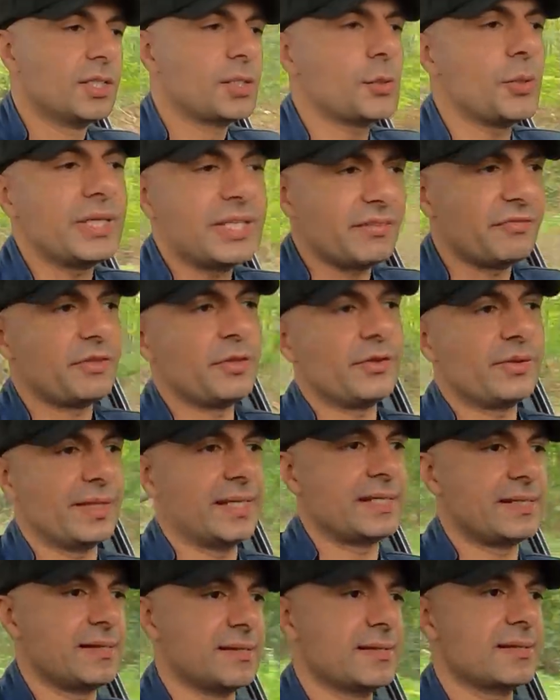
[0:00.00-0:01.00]
tweak a few
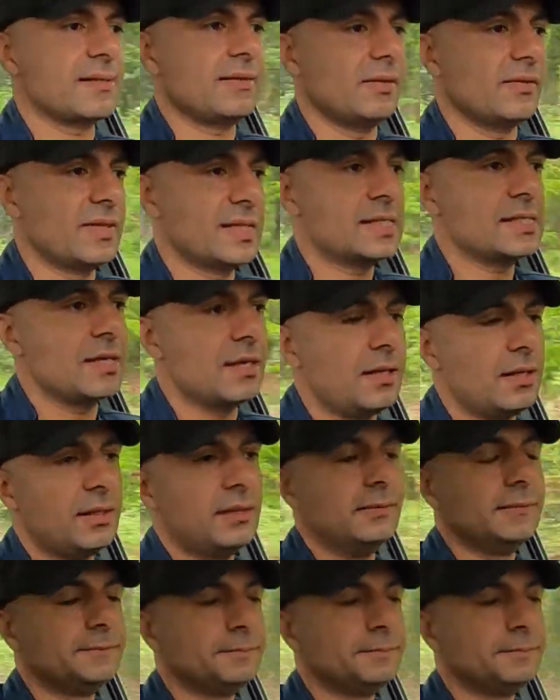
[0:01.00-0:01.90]
things on this car.